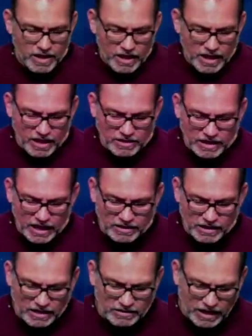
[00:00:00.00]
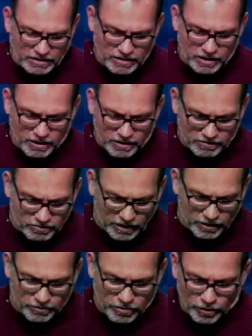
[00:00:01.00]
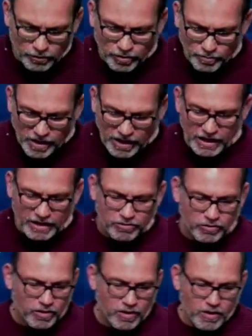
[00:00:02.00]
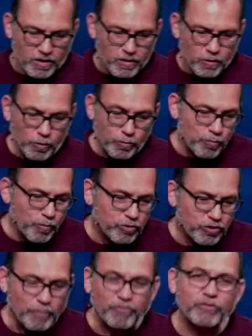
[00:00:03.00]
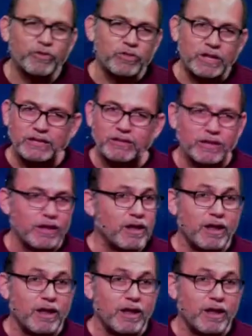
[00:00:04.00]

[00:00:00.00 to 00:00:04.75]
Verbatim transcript: And, and, and, and there, there are those among us who, some of us need to